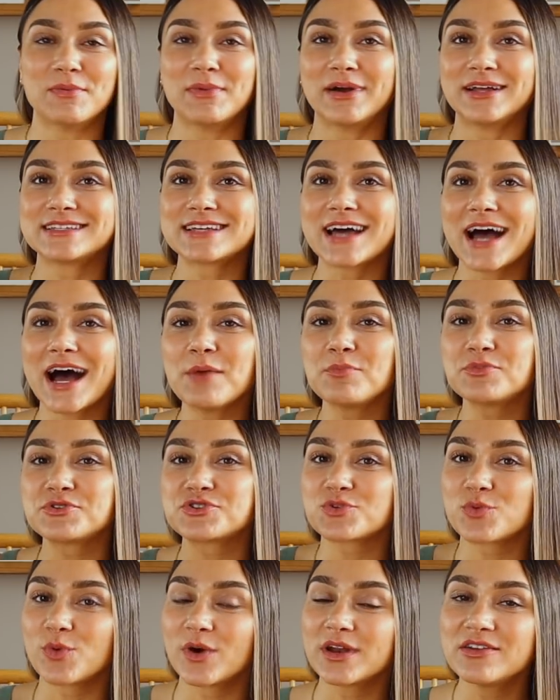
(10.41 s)
my top
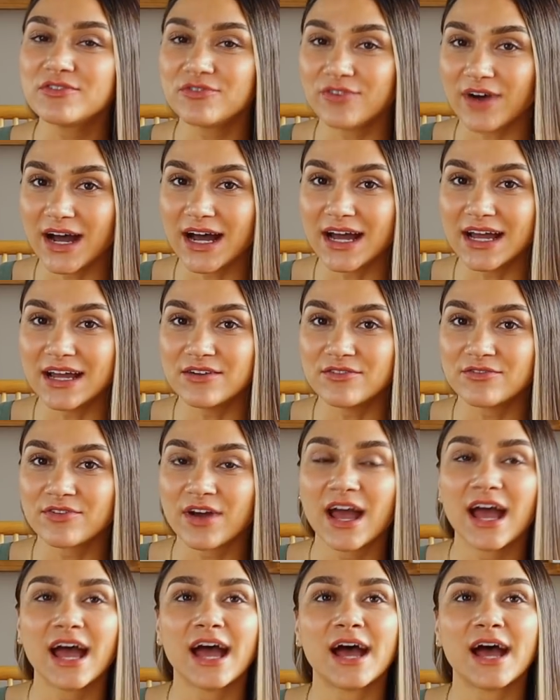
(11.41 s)
25